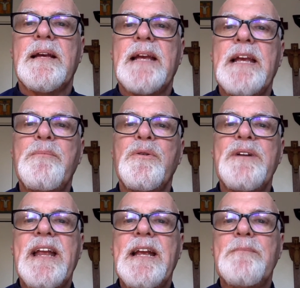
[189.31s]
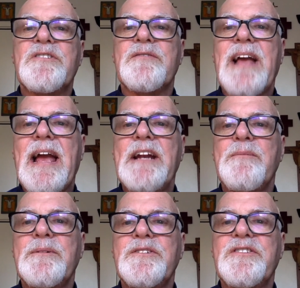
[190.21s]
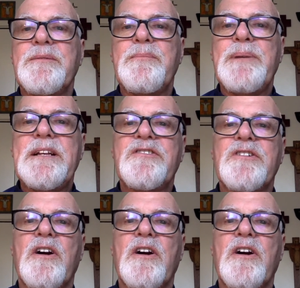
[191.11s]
Hebrew names of animals and beasts